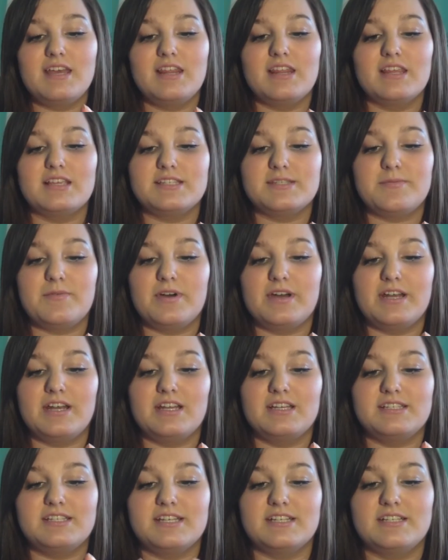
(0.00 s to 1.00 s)
This one
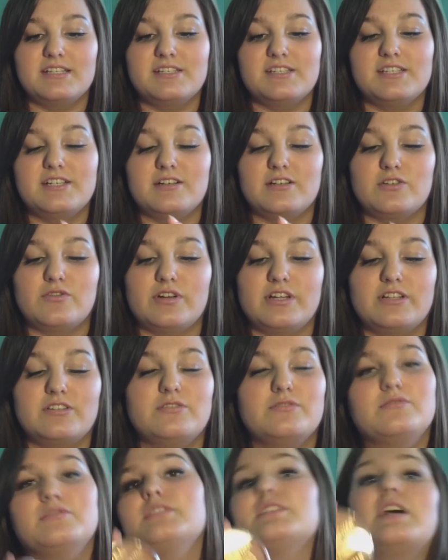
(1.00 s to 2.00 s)
is in
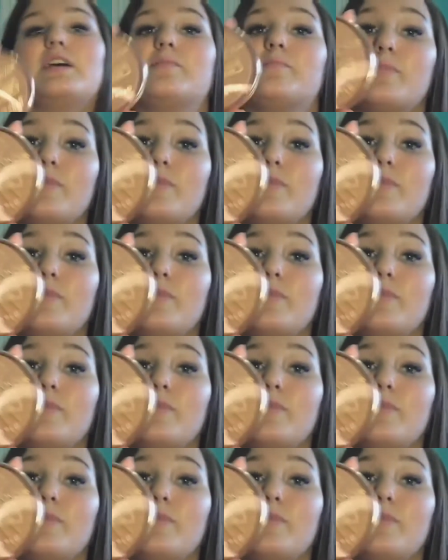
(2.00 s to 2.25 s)
022 Sun